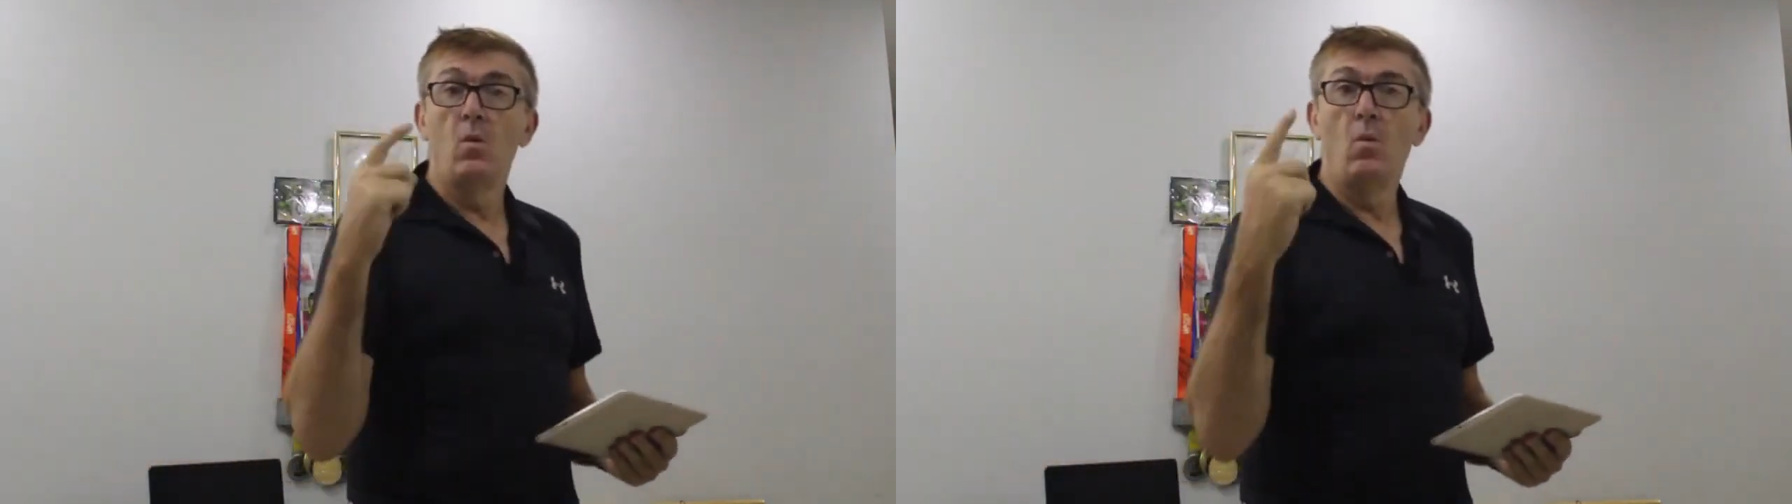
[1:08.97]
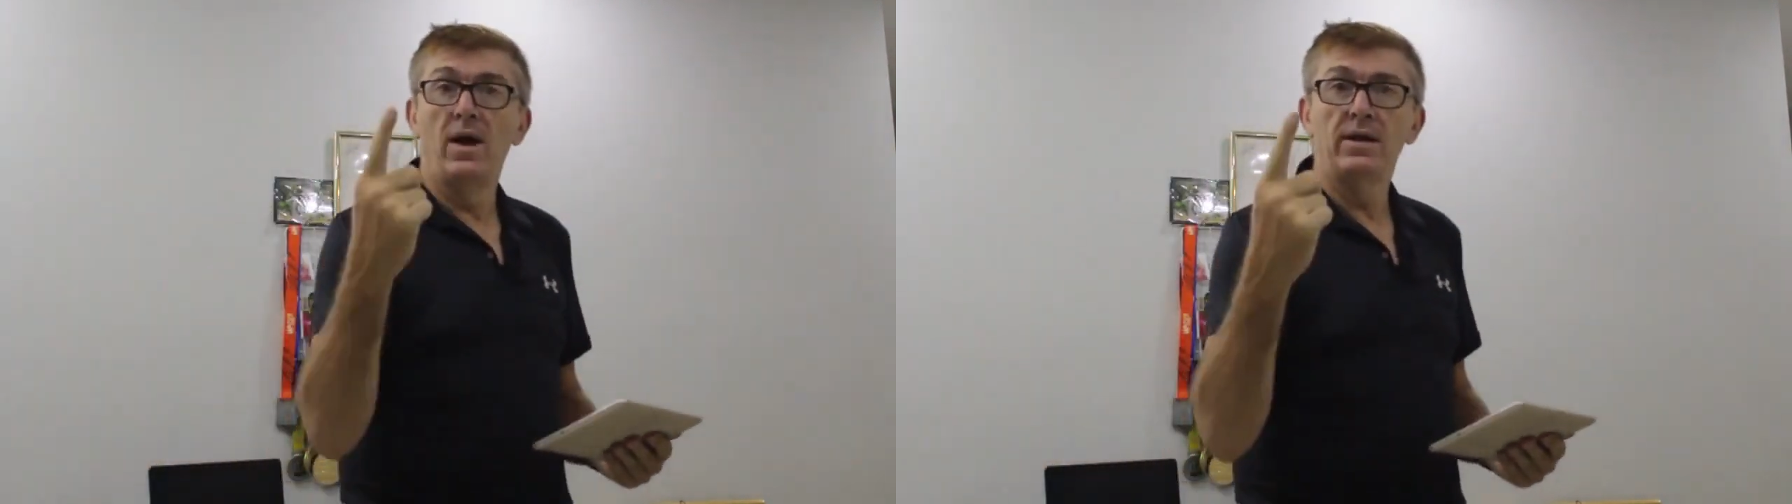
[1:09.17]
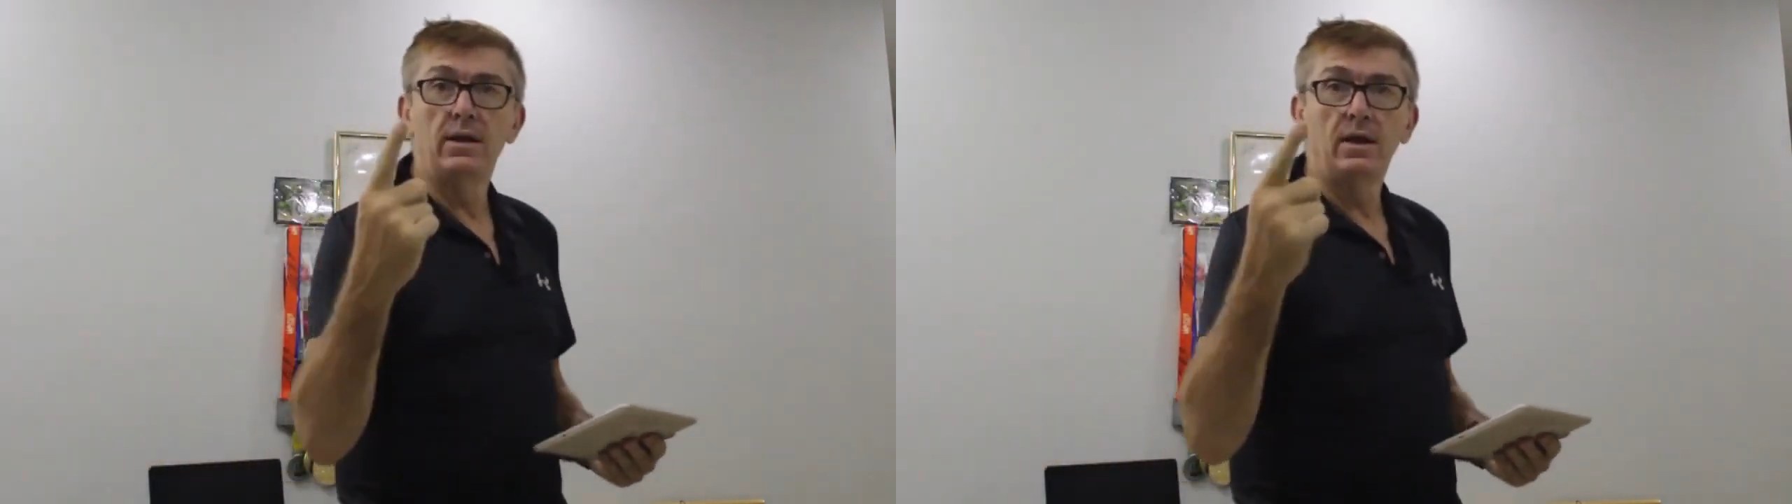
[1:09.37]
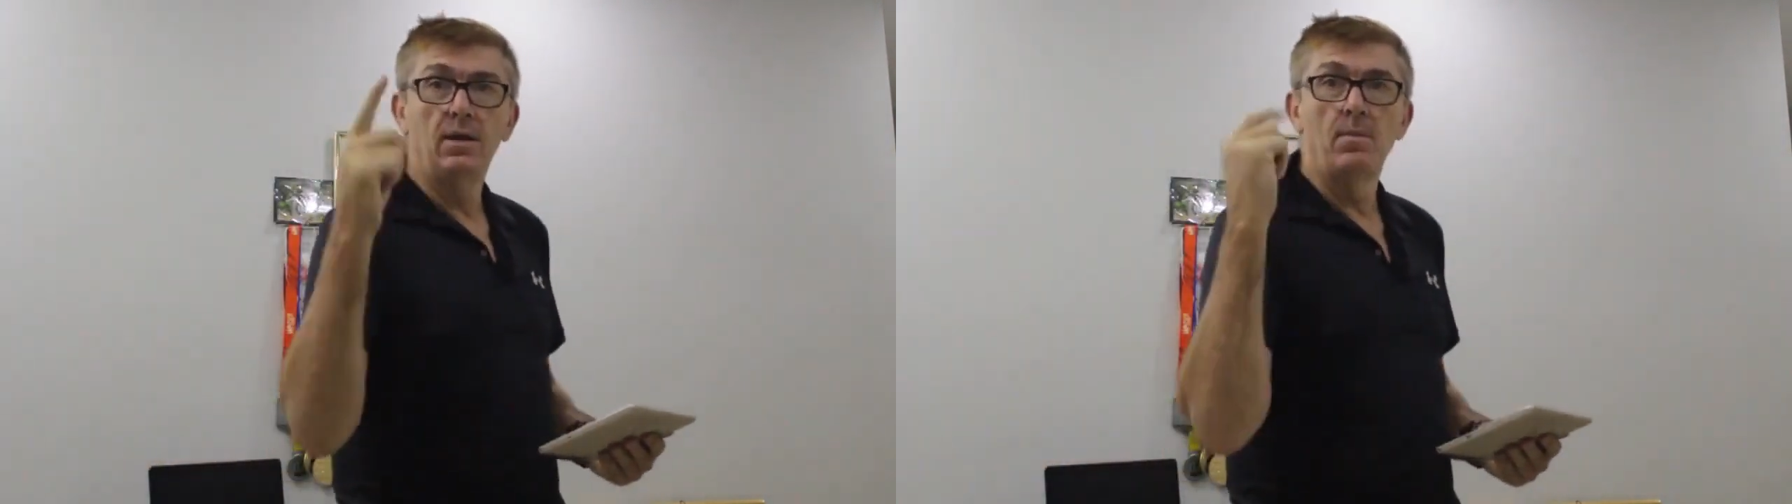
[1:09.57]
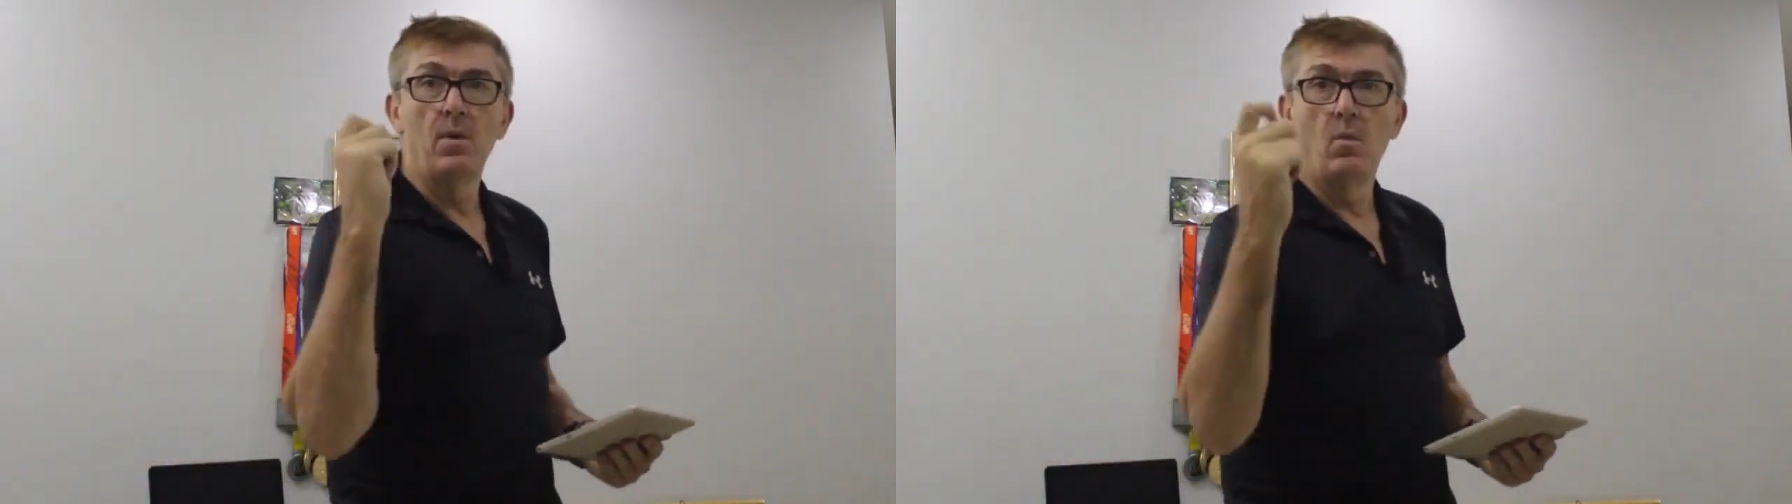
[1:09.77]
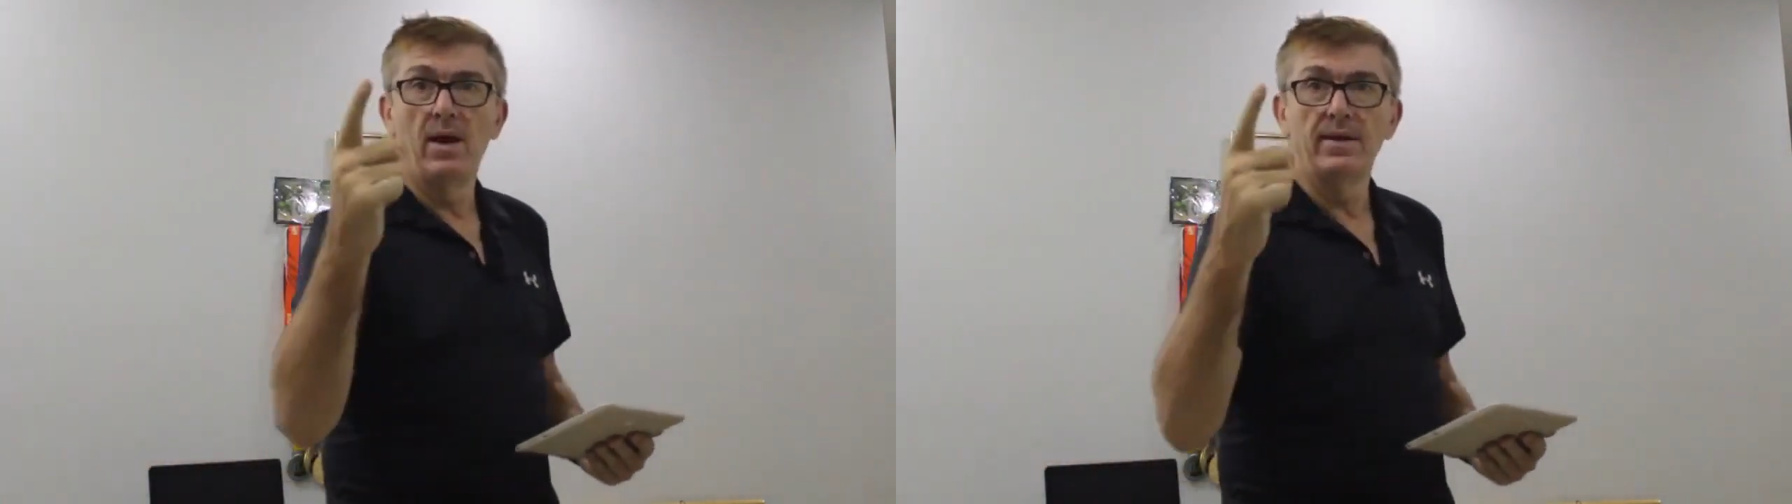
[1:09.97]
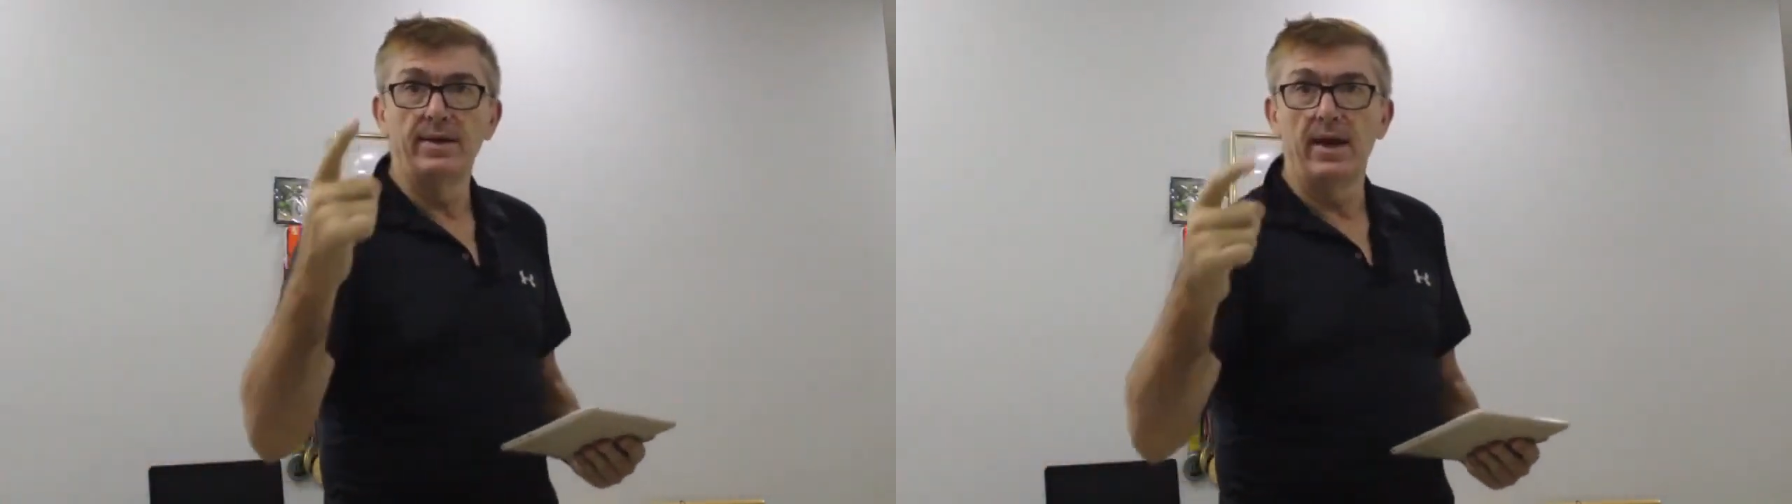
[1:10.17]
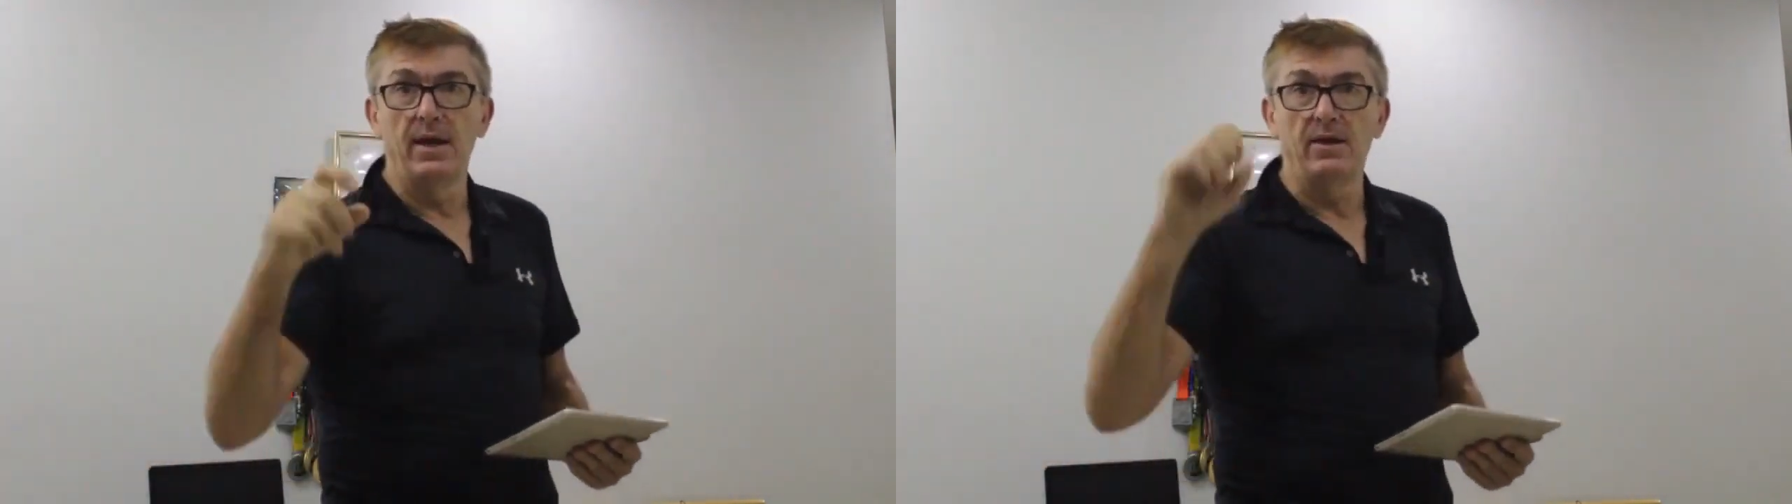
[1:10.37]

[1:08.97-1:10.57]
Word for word: One idiom, one day.